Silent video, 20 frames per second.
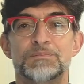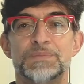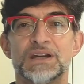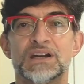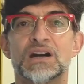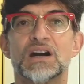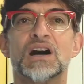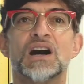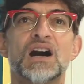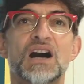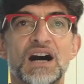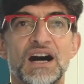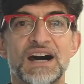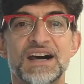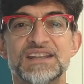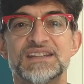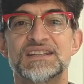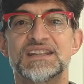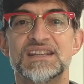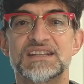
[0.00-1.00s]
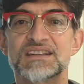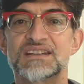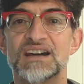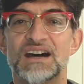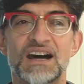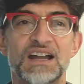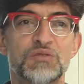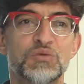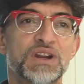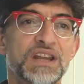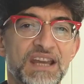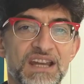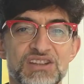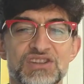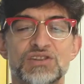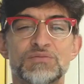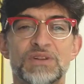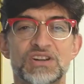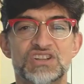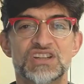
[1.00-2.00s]
because I don't want to
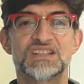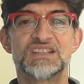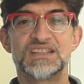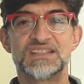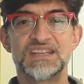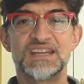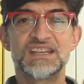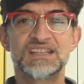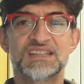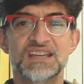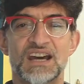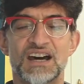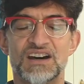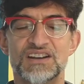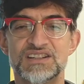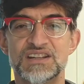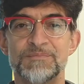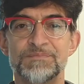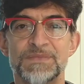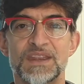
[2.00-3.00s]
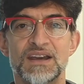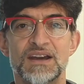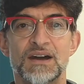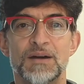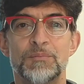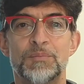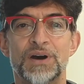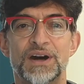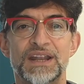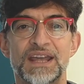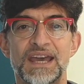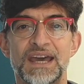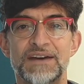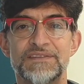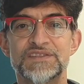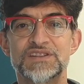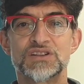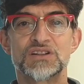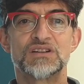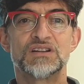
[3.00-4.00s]
get too much into details. But
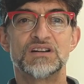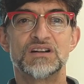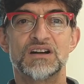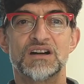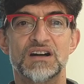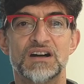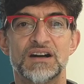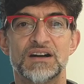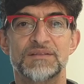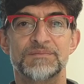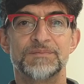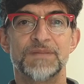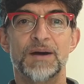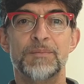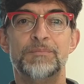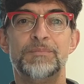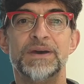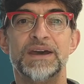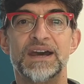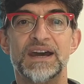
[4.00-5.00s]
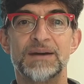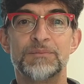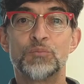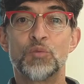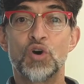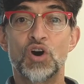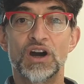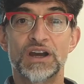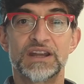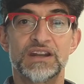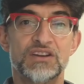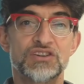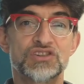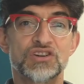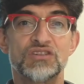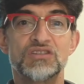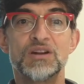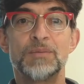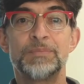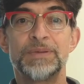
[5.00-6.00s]
after a bear market or
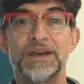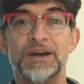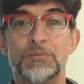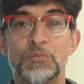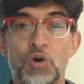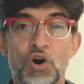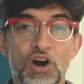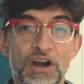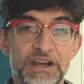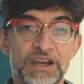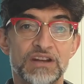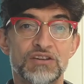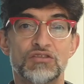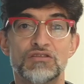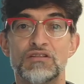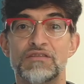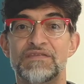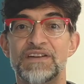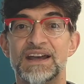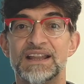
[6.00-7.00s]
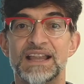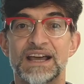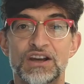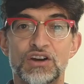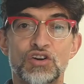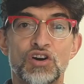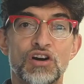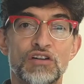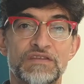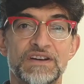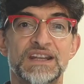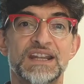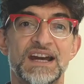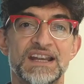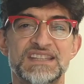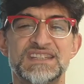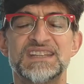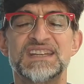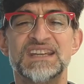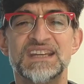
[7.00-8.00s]
during a bear market or an event like
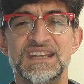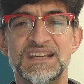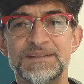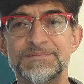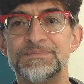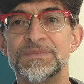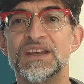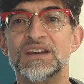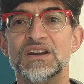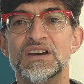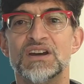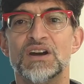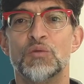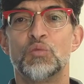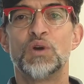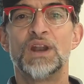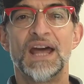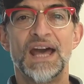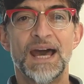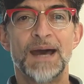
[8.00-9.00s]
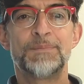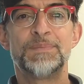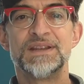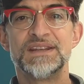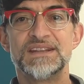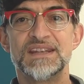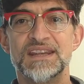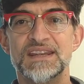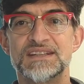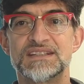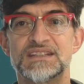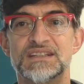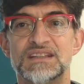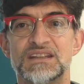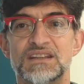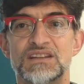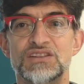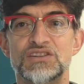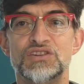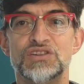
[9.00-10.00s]
COVID-19, what happened is